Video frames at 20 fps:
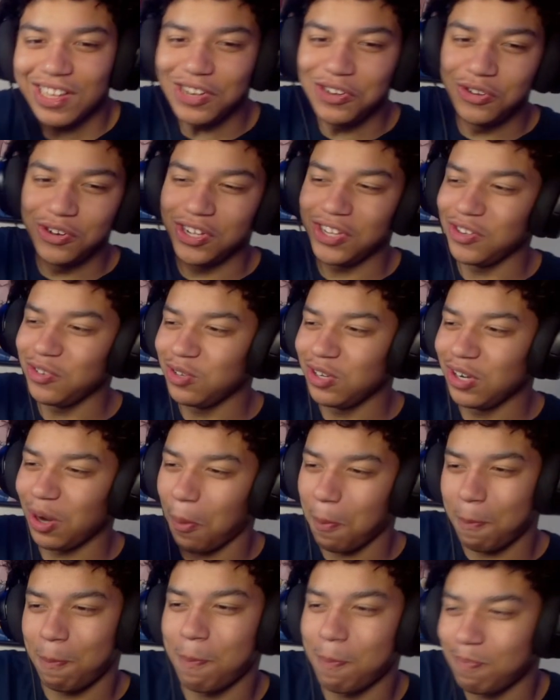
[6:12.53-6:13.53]
Udo, you,
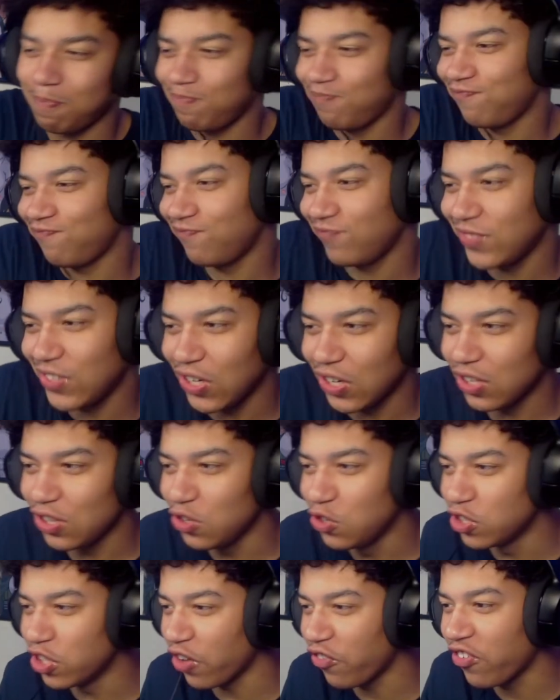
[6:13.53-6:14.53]
you're you're a
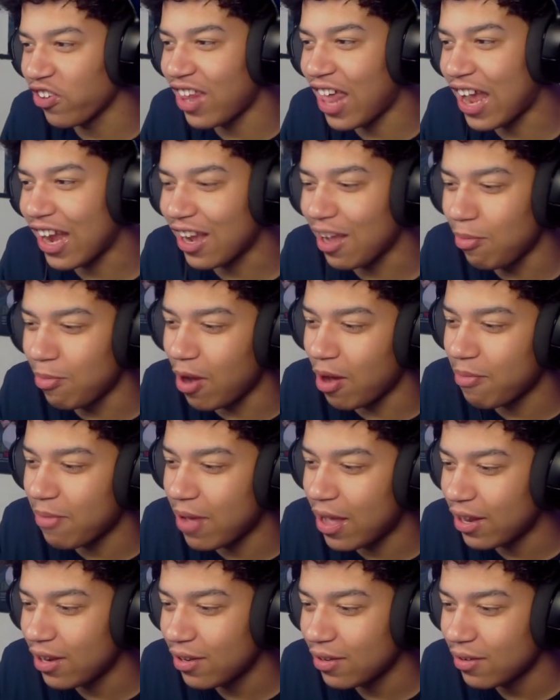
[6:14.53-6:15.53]
loser for that. Come on,
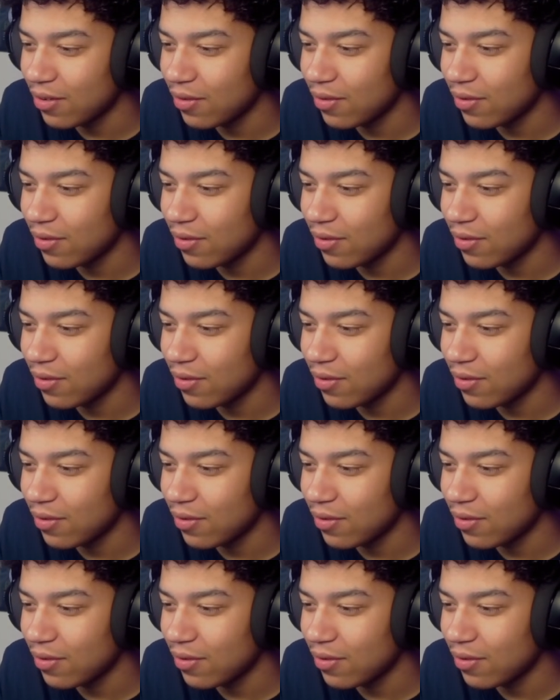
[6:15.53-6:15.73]
man.